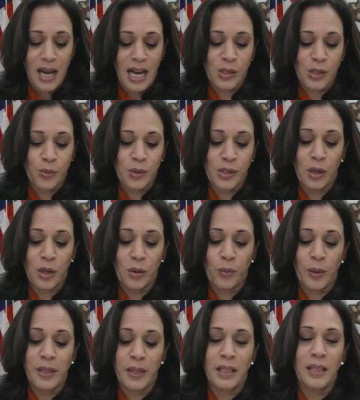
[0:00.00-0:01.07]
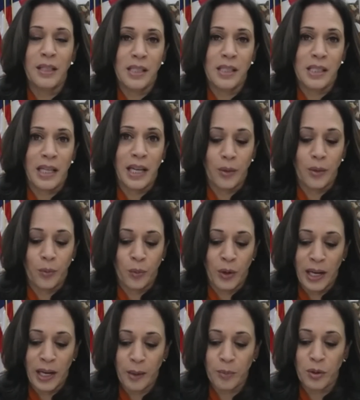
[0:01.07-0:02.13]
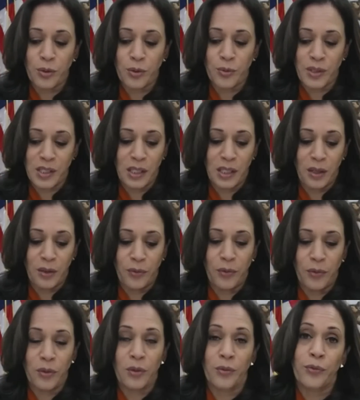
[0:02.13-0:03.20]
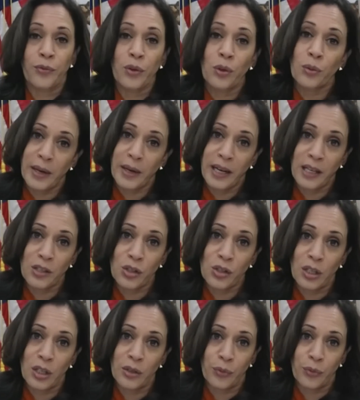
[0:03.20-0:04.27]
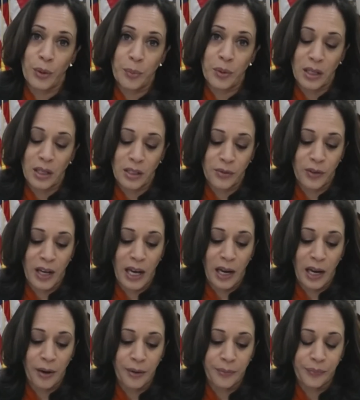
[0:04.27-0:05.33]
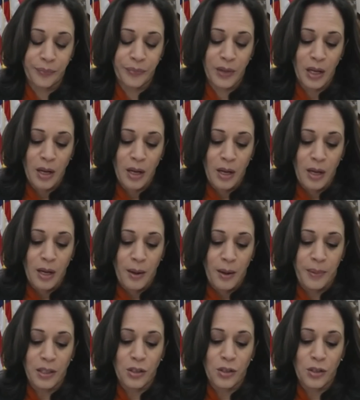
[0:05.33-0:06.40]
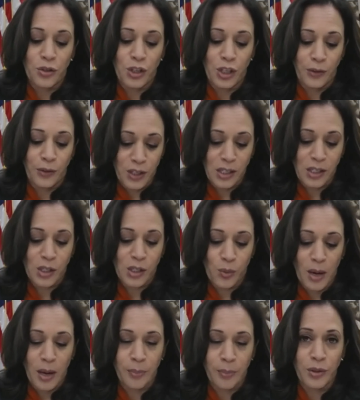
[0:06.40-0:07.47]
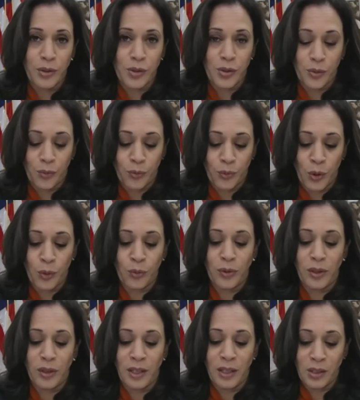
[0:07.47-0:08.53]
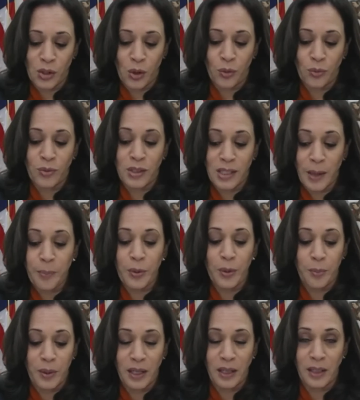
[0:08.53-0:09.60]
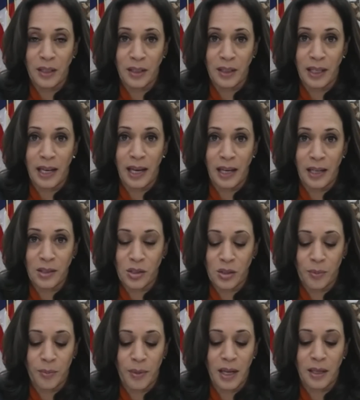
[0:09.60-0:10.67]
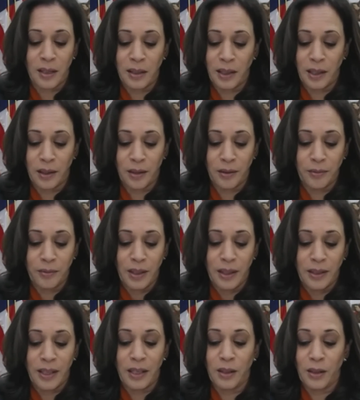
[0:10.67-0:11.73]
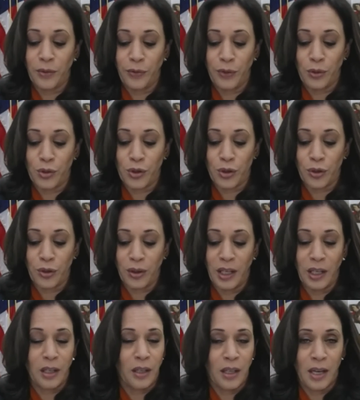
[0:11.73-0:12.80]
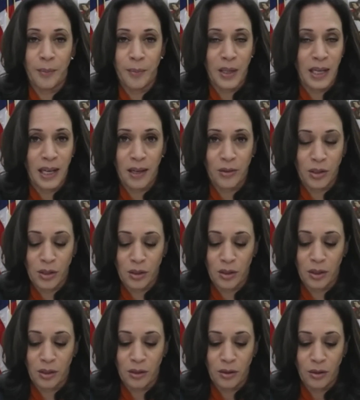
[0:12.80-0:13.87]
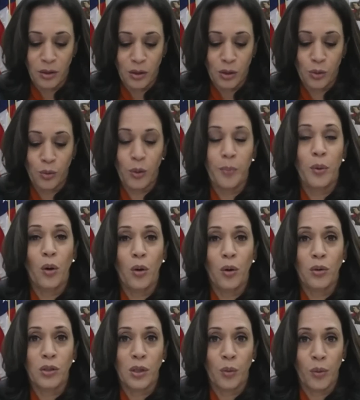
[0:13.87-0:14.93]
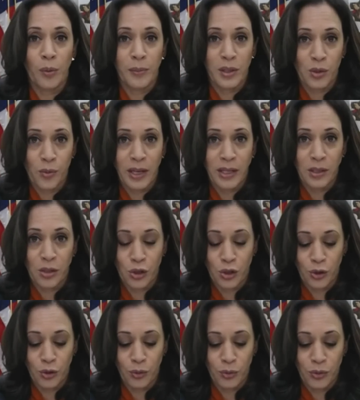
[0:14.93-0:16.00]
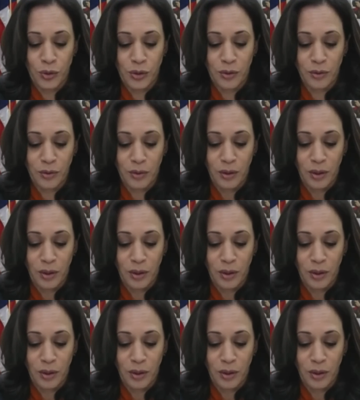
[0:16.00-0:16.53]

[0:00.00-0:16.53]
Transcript: As a result, women in the state were able to receive the full range of reproductive care. But Chief Justice Roberts wrote his own separate opinion in the case to make clear that in the future, he could not be counted on to uphold a woman's right to choose.